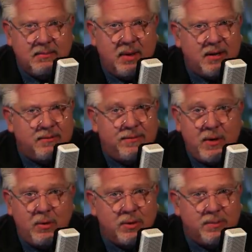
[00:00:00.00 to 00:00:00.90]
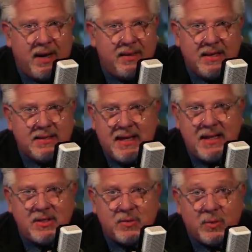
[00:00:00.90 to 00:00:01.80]
But fueled by the
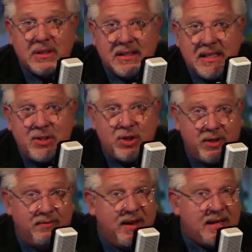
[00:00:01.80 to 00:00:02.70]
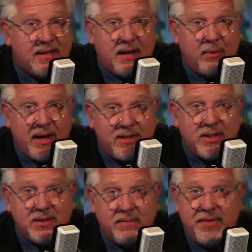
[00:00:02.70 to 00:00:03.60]
intense religion of anti
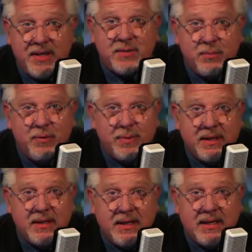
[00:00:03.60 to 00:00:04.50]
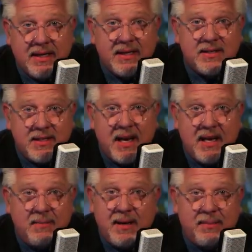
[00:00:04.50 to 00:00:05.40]
racism, this movement is
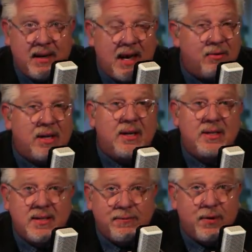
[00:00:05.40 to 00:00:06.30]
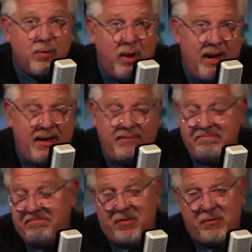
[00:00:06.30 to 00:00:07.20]
taking people out in a different way.
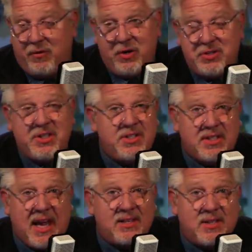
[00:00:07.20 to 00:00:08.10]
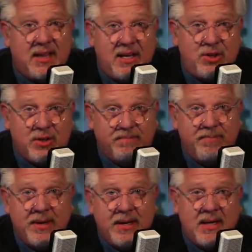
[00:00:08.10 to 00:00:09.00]
First, it's cancellation.
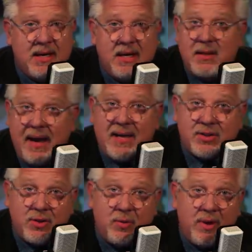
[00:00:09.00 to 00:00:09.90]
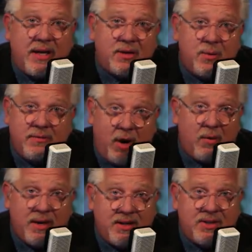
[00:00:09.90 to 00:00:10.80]
In the past two weeks, we've
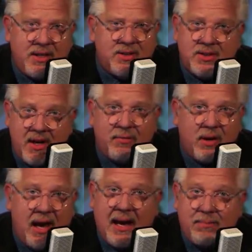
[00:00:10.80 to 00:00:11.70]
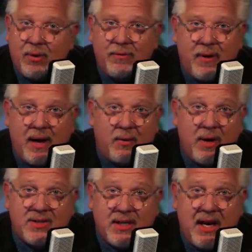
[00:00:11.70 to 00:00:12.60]
already seen several high profile
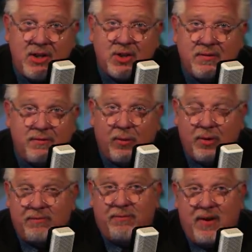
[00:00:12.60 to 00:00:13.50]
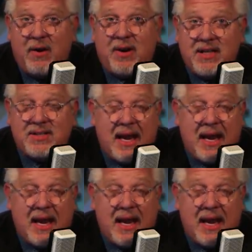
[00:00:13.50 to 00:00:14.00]
resignations for various